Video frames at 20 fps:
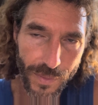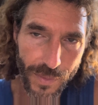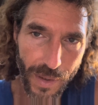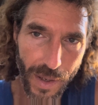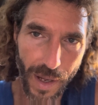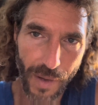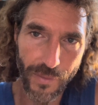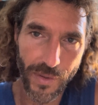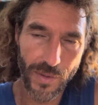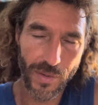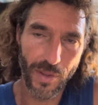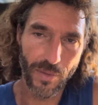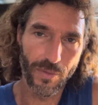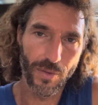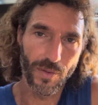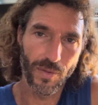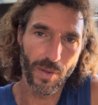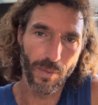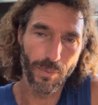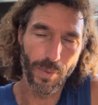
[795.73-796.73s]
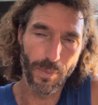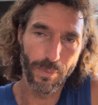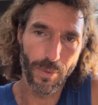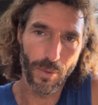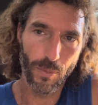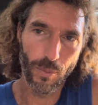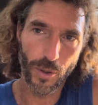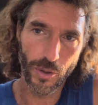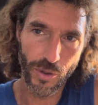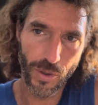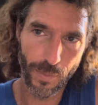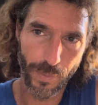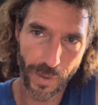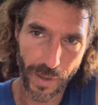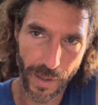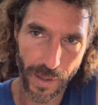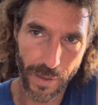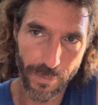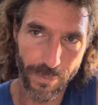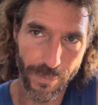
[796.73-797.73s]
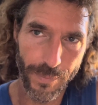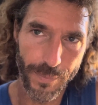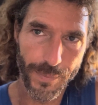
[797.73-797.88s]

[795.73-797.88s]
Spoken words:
obviously for some people, worshiping him.